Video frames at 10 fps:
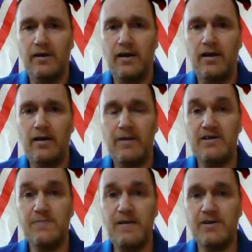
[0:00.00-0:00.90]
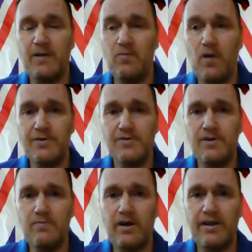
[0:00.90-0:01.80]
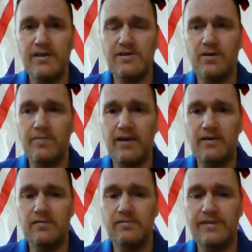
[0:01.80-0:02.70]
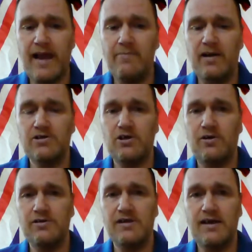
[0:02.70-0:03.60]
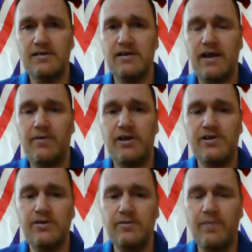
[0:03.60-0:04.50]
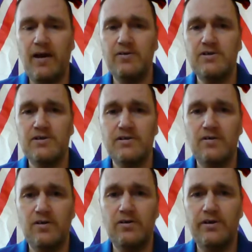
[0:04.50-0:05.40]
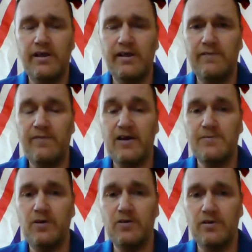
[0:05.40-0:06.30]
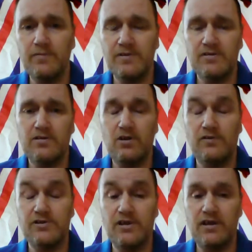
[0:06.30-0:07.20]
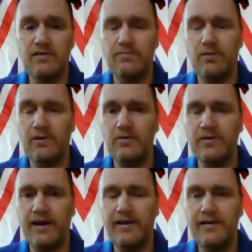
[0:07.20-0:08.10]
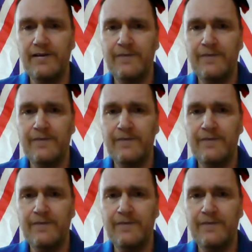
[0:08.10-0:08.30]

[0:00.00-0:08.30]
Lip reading: I expect you've been wondering why there's not been that much contact, although I do post on the Facebook groups constantly, probably all day,